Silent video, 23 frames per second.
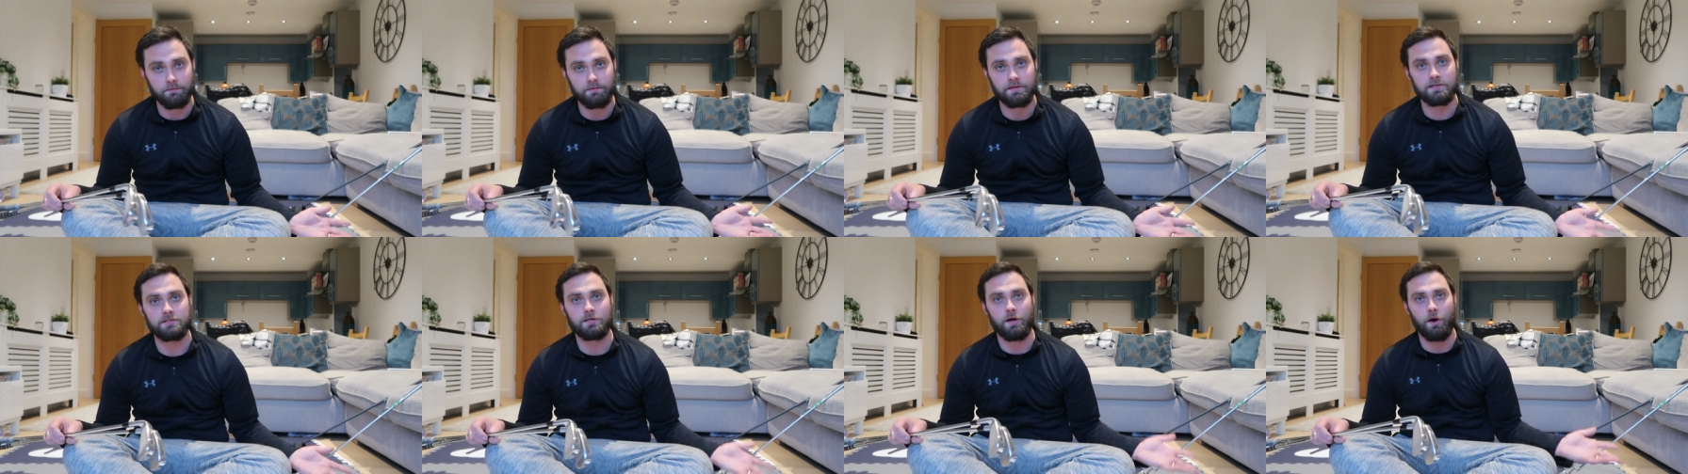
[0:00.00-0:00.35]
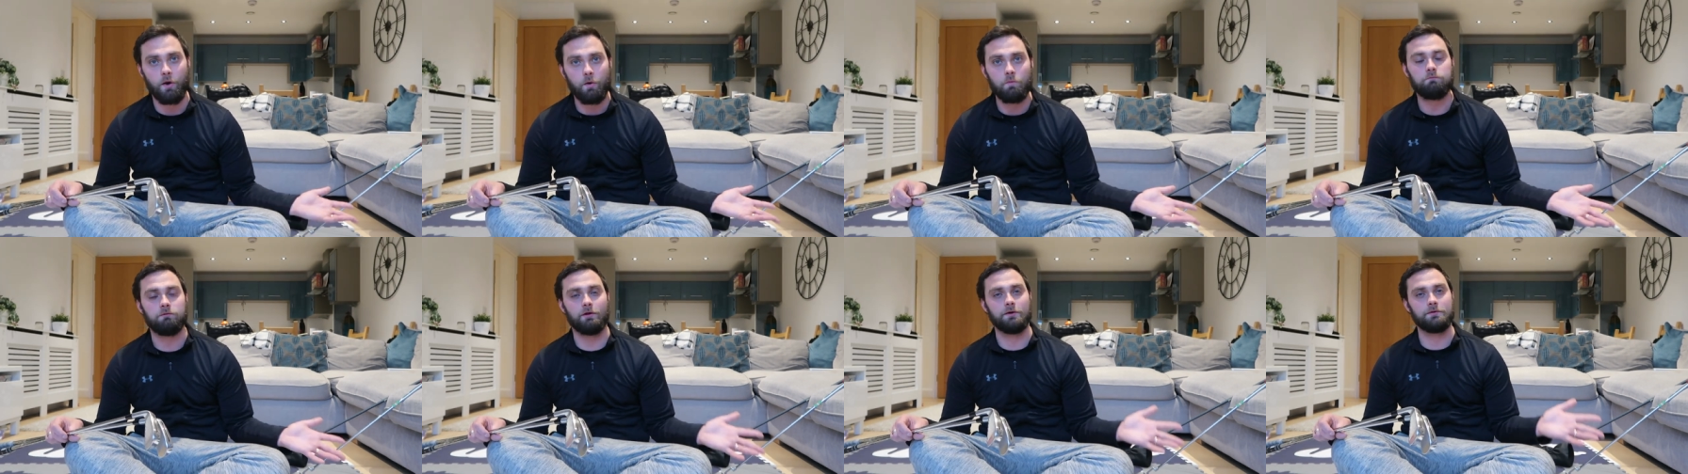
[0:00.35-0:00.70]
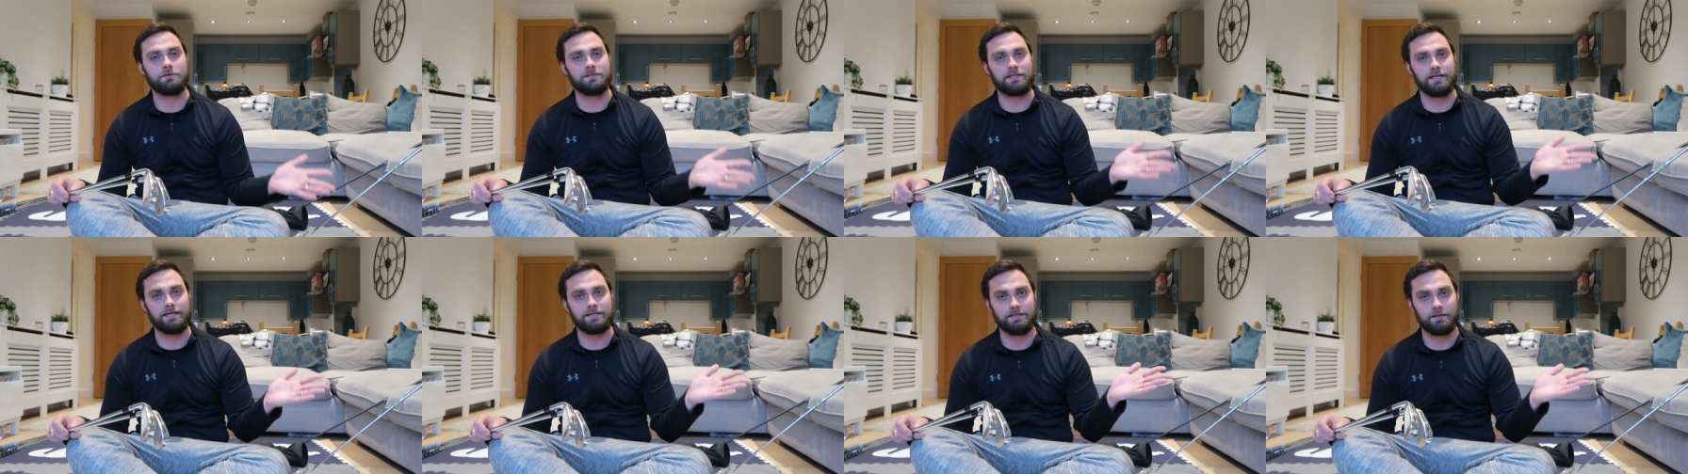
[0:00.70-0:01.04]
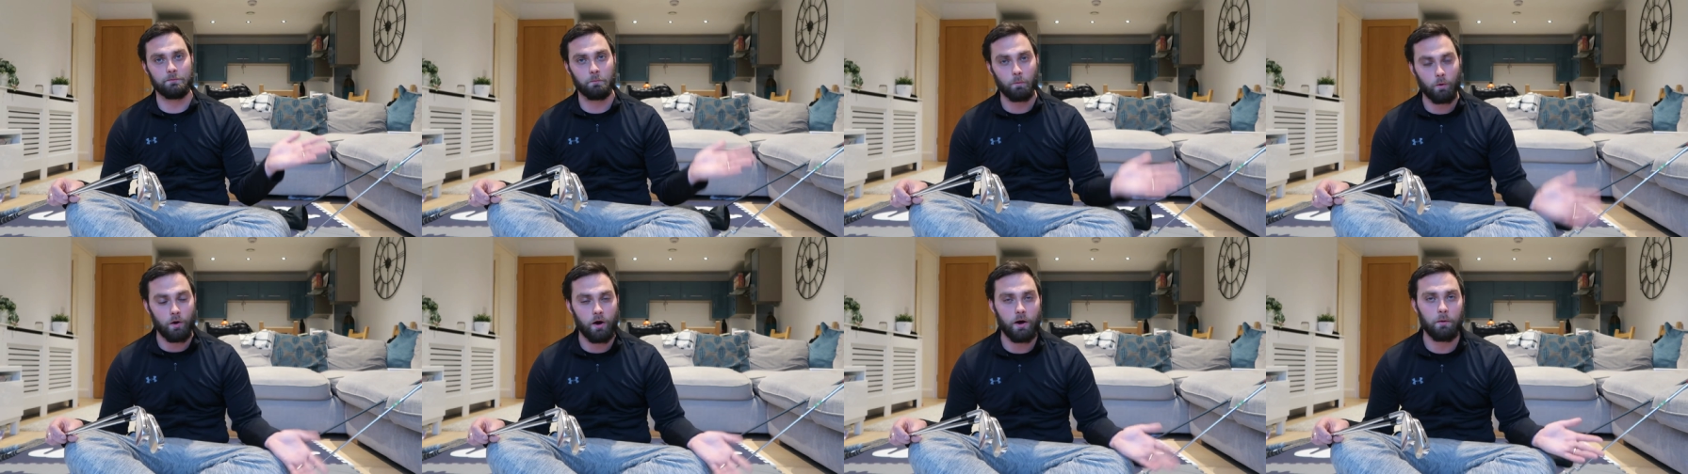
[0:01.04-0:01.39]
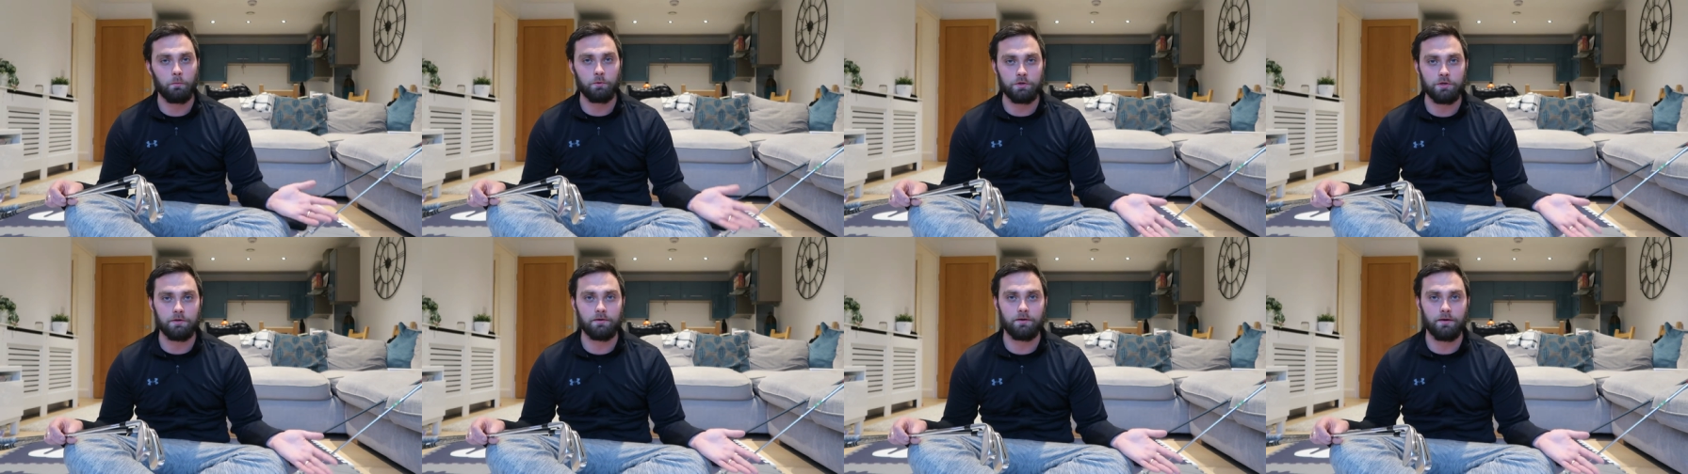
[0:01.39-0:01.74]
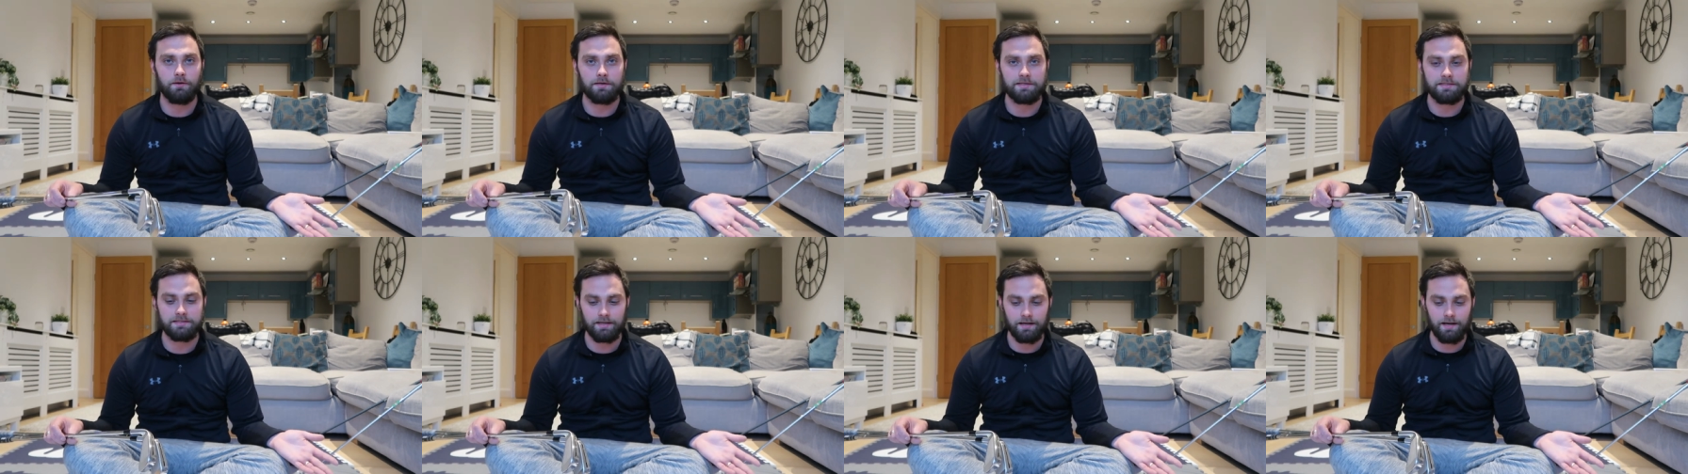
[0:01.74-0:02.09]
of this whole process and what I want you
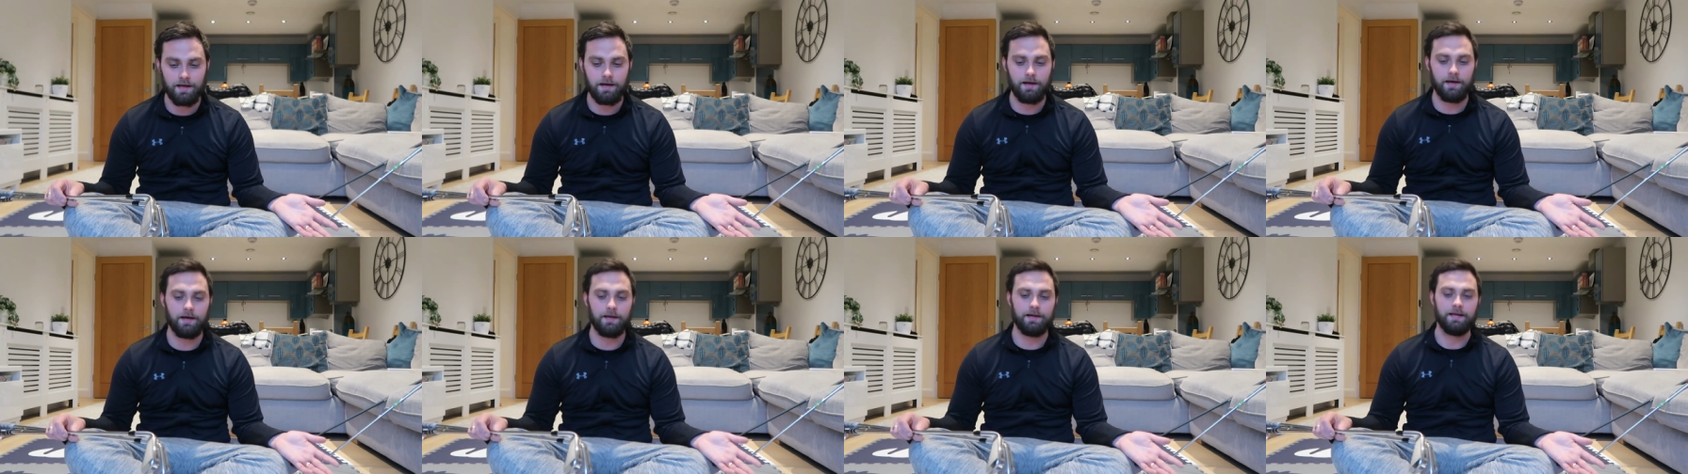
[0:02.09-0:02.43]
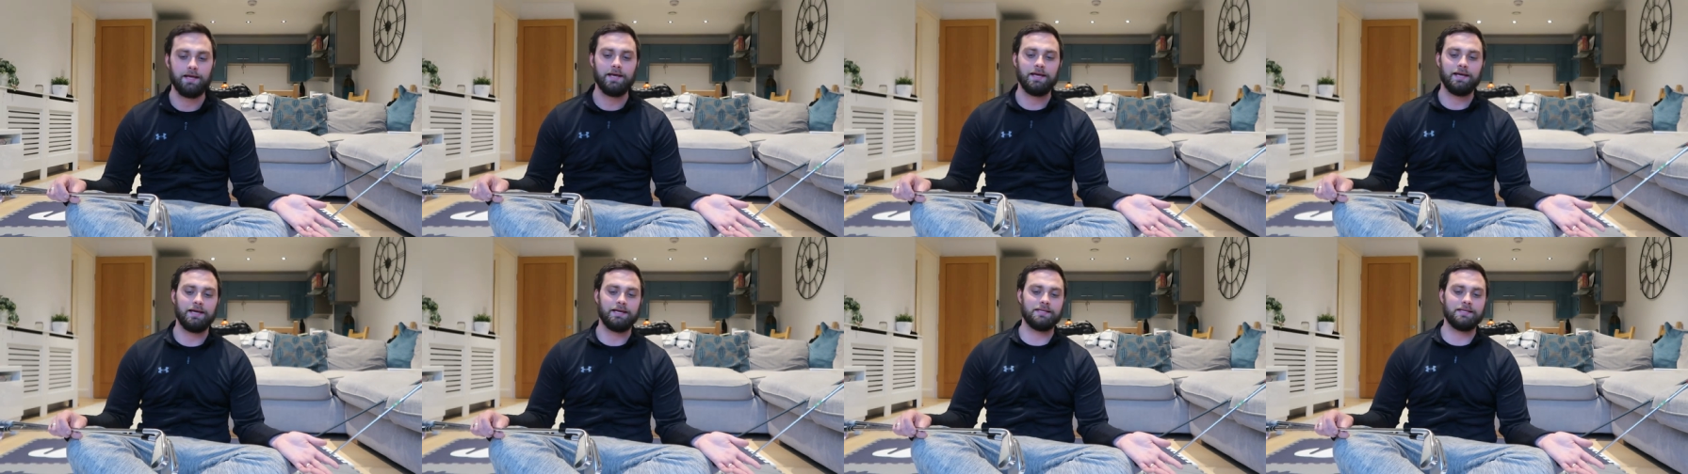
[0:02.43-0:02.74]
guys to learn